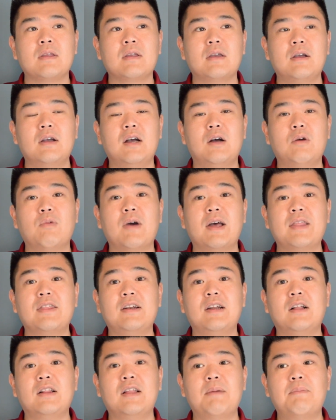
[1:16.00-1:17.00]
when the
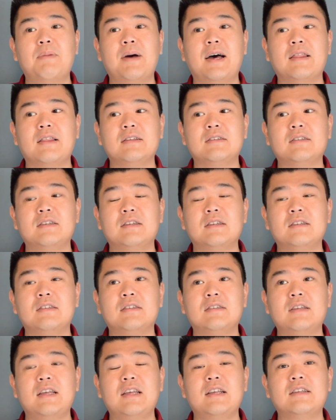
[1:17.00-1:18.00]
null
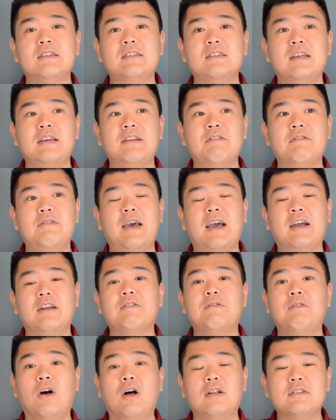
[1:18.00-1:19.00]
hypothesis is in fact
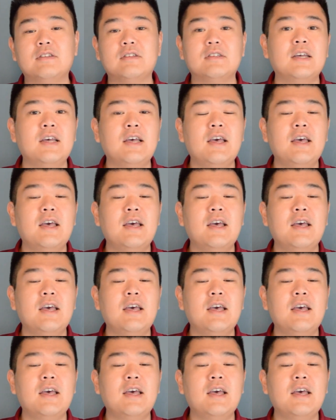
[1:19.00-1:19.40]
false.